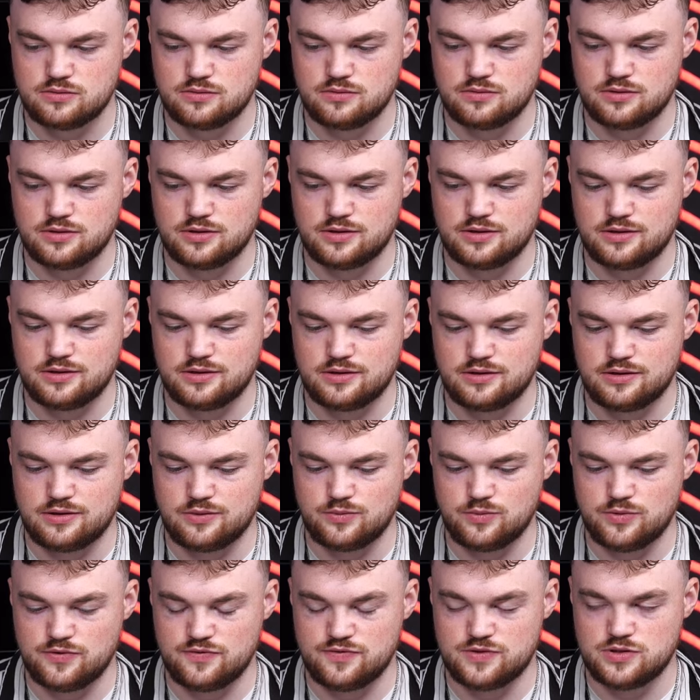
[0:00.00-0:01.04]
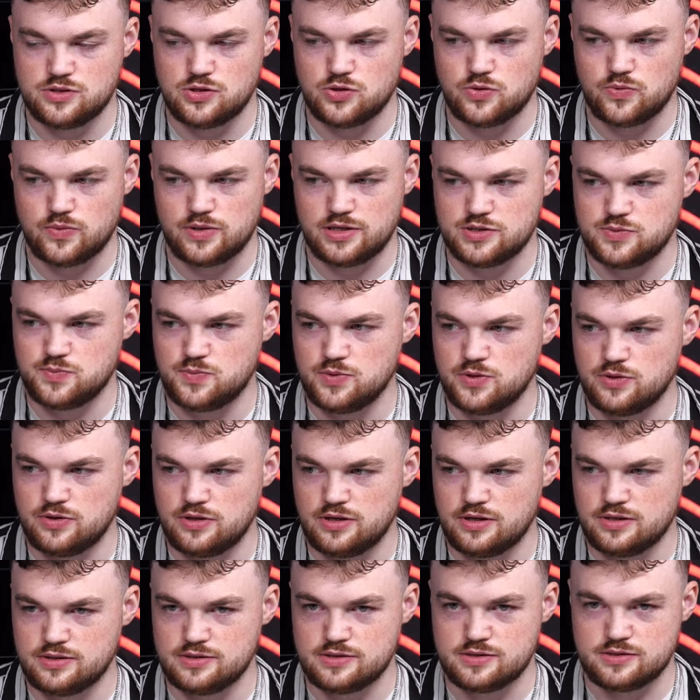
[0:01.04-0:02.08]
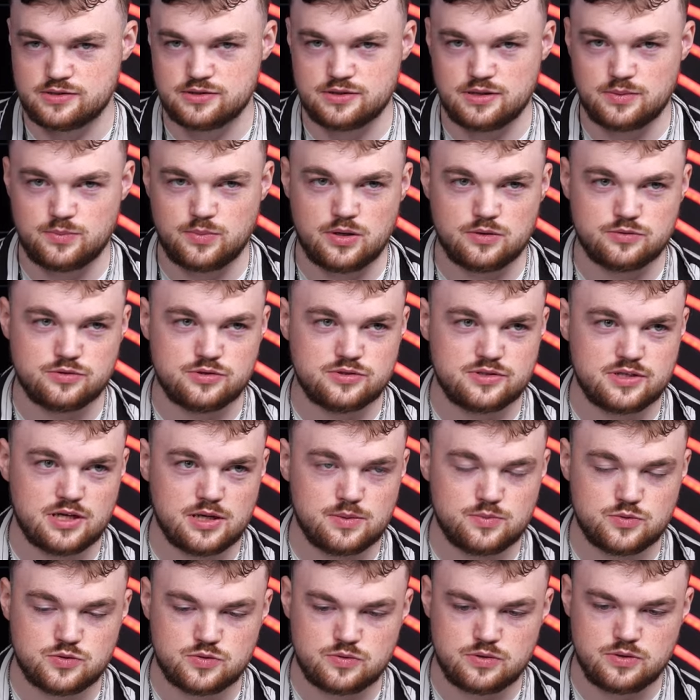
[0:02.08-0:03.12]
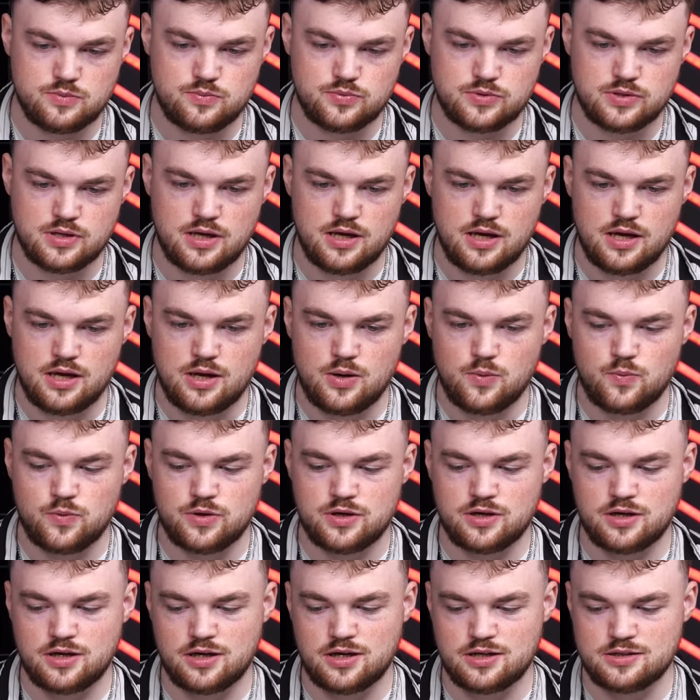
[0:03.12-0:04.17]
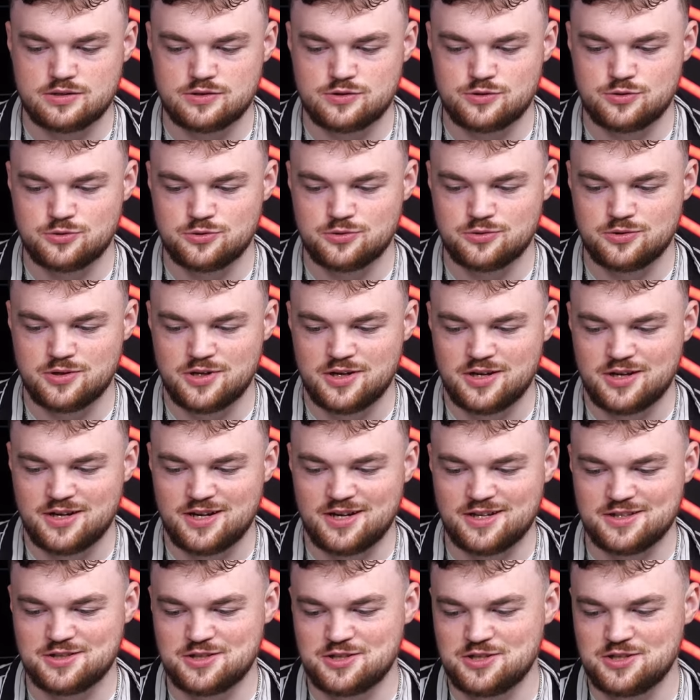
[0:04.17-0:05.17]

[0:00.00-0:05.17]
with zero experience about TypeScript. We can get to, as he